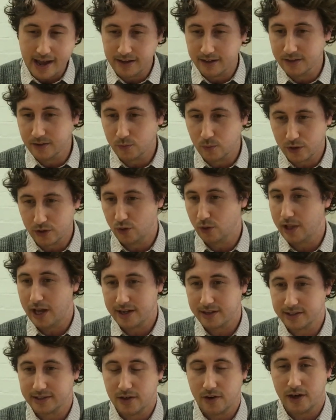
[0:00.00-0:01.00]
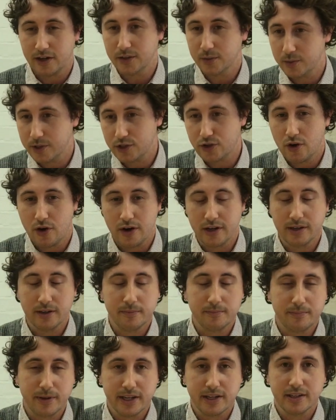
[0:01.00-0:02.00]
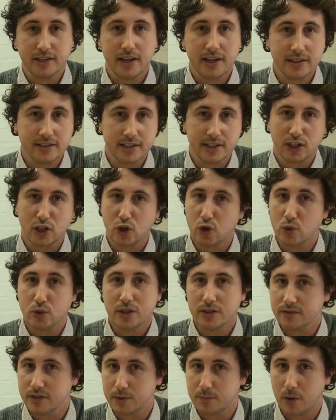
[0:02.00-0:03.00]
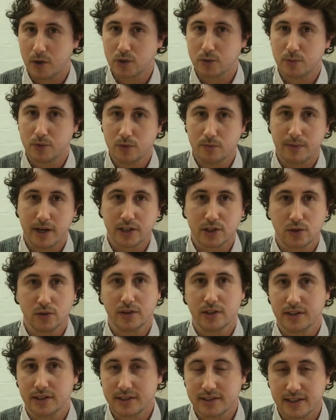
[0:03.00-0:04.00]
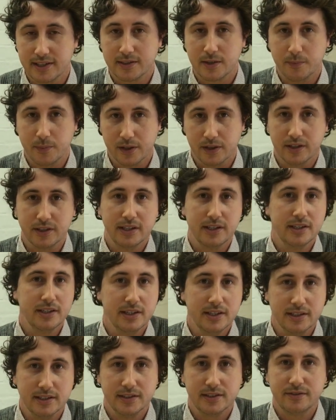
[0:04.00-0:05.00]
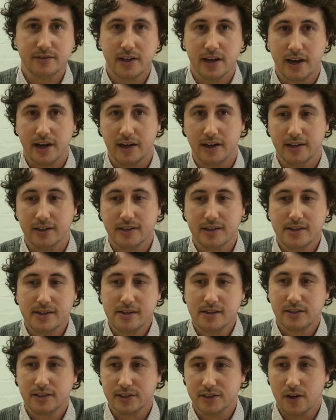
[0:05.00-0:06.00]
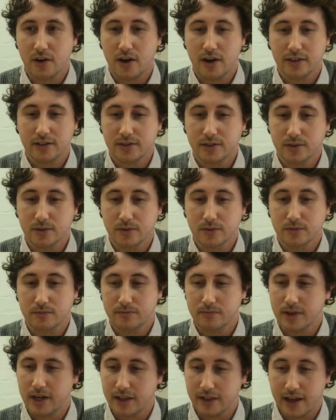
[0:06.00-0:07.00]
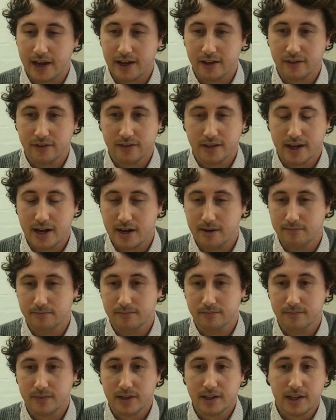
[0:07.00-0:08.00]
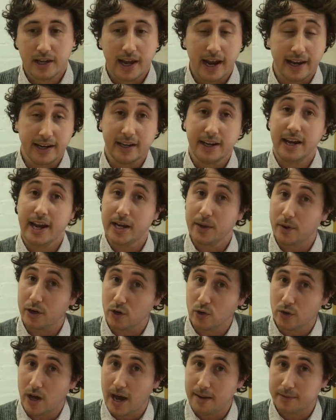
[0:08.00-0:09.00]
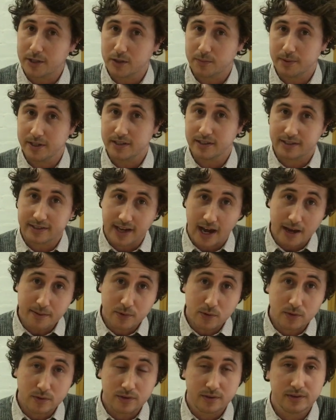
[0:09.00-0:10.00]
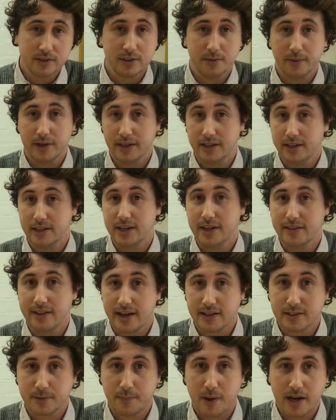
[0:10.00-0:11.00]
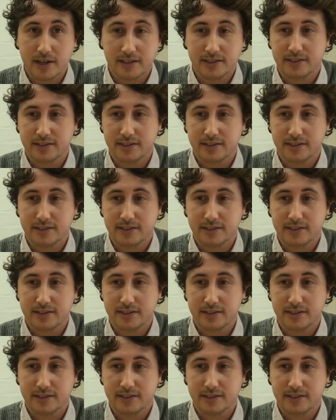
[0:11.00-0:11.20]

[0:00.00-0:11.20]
And with all our designs, we're trying to be as inclusive as possible, make sure the accessibility is designed to allow anyone who happens to be disabled to be in that